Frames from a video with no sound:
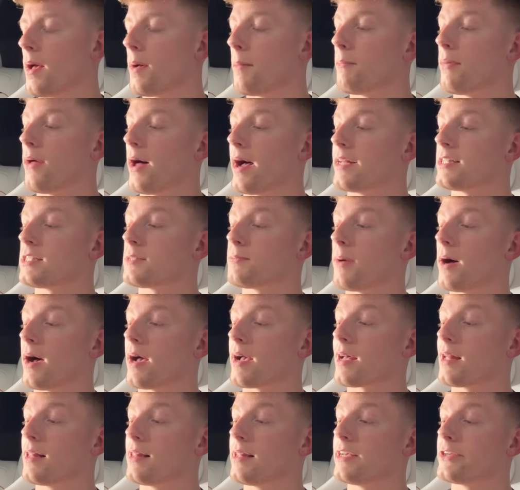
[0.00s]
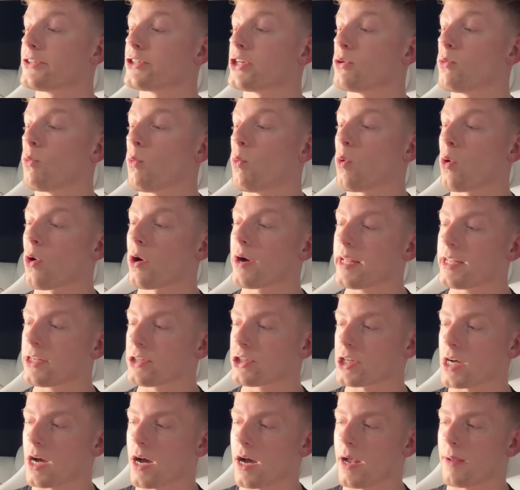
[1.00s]
Blind spot collision warning
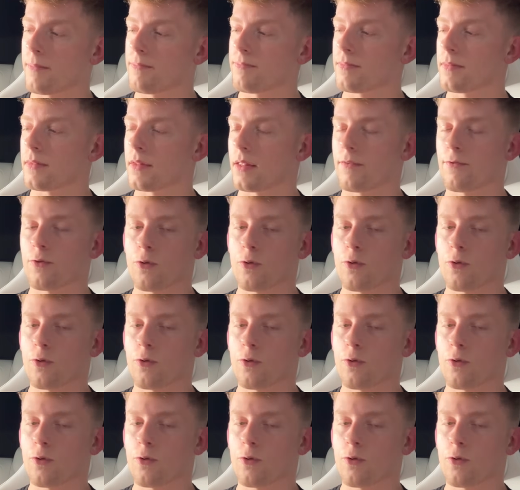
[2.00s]
chime. Of